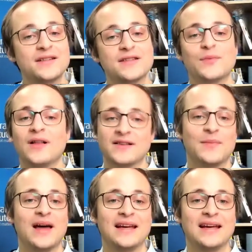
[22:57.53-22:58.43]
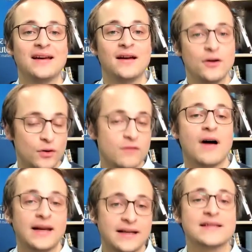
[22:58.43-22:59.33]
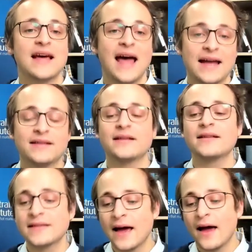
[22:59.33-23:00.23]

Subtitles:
as well as many who are running as candidates.